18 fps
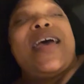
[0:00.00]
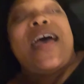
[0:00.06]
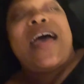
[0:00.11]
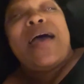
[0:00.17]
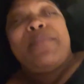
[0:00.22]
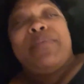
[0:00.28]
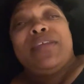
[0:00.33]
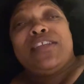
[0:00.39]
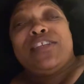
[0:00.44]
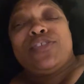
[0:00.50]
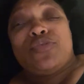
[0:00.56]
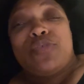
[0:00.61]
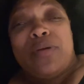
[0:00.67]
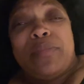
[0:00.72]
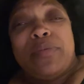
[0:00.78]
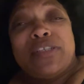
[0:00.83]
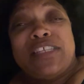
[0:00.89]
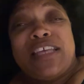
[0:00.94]
I've been
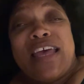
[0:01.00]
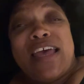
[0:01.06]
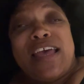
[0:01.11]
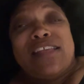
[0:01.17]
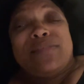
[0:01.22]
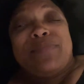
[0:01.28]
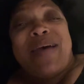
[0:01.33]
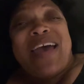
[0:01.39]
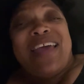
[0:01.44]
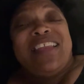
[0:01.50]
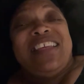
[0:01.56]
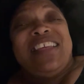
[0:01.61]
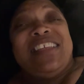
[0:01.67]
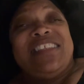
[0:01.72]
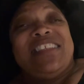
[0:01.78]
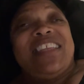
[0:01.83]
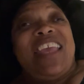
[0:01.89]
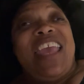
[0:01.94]
traumatized by
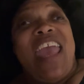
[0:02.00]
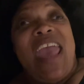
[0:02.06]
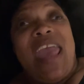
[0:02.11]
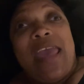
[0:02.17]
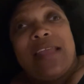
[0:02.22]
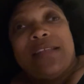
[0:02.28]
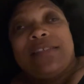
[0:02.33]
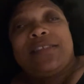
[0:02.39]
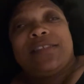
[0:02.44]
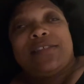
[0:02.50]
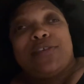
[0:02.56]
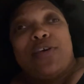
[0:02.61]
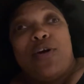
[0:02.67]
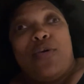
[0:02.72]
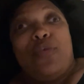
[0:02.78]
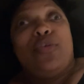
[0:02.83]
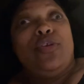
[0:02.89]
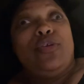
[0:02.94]
these cats
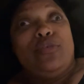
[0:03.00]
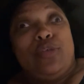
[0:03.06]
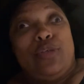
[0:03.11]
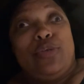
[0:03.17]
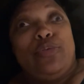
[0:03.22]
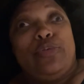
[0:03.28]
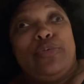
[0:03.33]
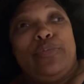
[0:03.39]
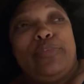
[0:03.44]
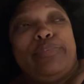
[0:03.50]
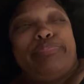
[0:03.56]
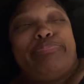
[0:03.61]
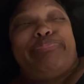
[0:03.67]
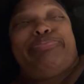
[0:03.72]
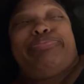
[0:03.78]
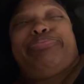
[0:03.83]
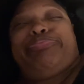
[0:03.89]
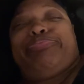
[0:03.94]
on YouTube.
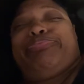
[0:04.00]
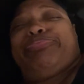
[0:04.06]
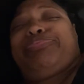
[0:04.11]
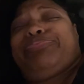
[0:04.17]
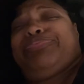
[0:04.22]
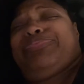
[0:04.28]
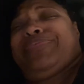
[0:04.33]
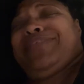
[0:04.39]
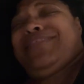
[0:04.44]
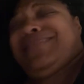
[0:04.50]
Uh.